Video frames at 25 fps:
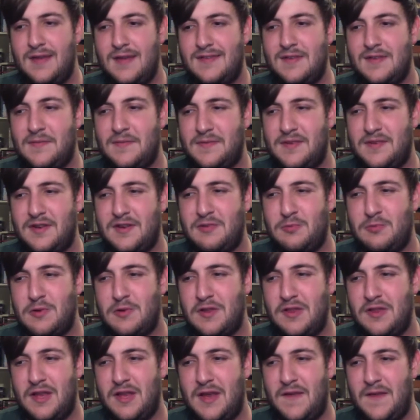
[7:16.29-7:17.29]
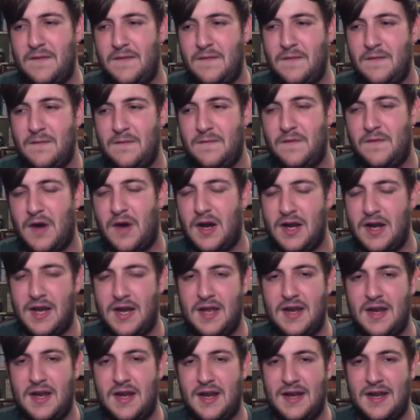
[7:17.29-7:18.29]
subsequently fought
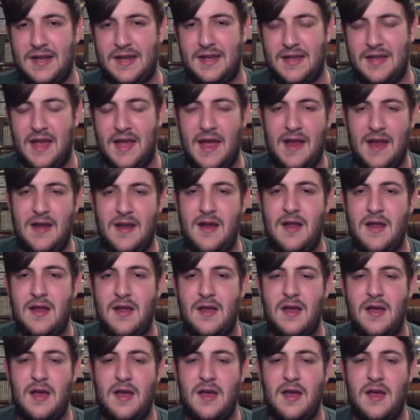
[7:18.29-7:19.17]
it again,